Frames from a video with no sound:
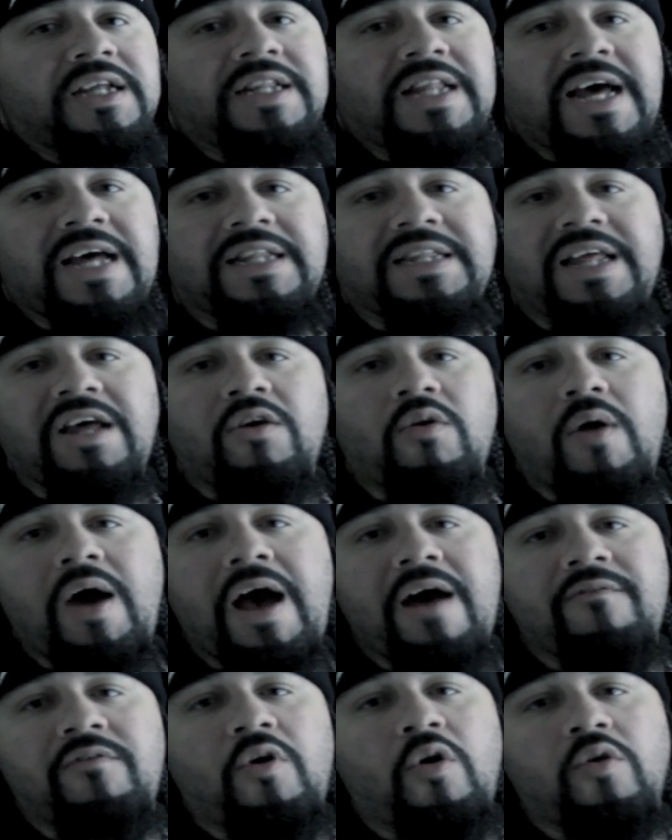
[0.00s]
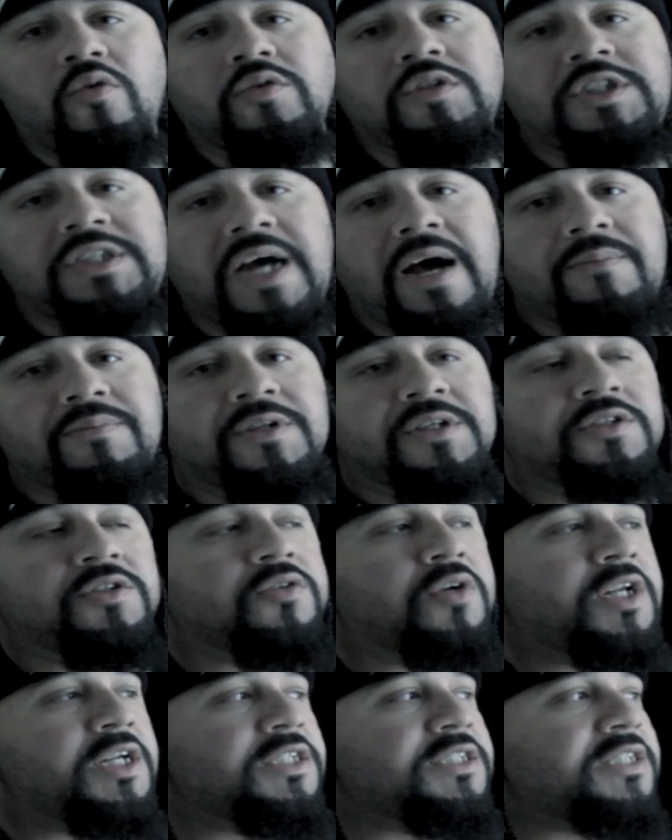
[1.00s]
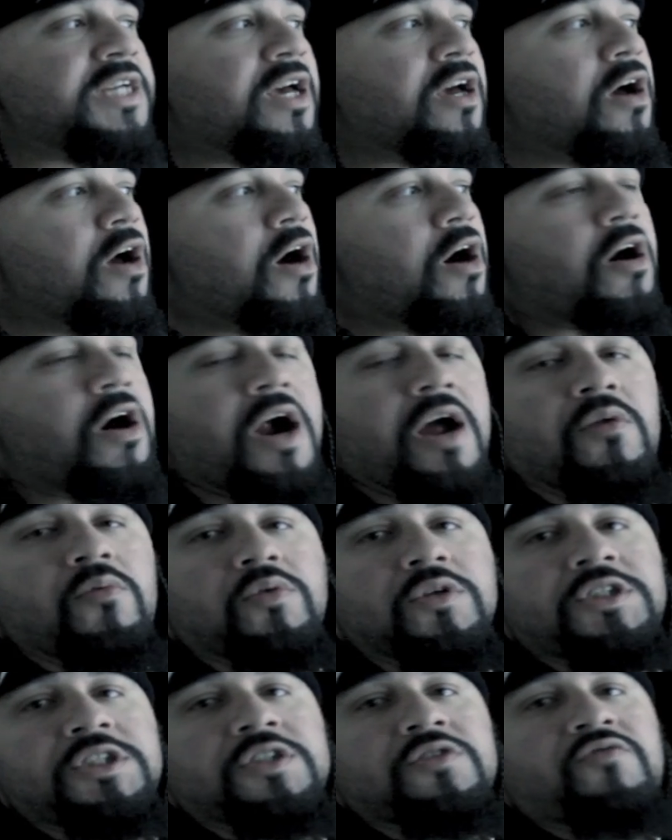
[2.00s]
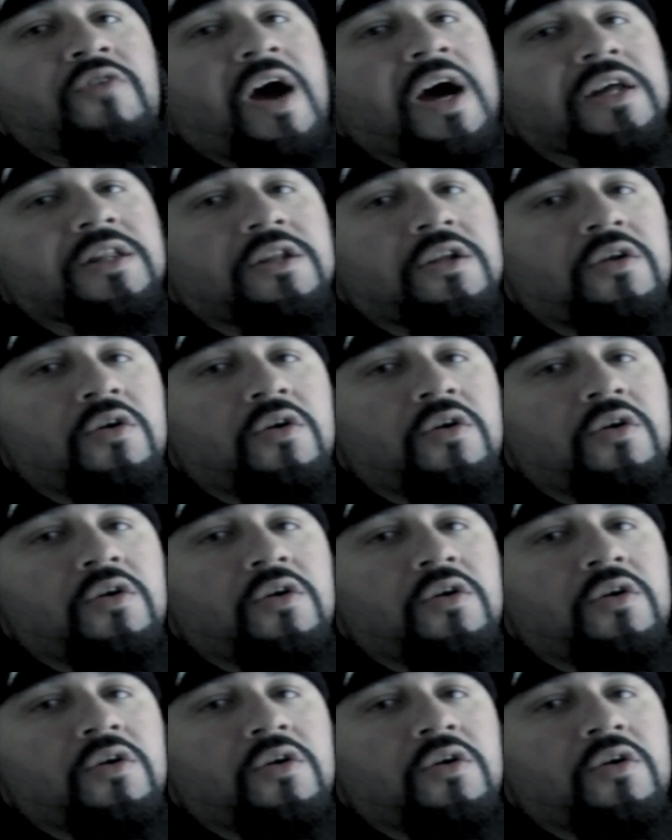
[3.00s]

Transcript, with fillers: that they don't have a whole chapter, so they say, all right, we'll just rock the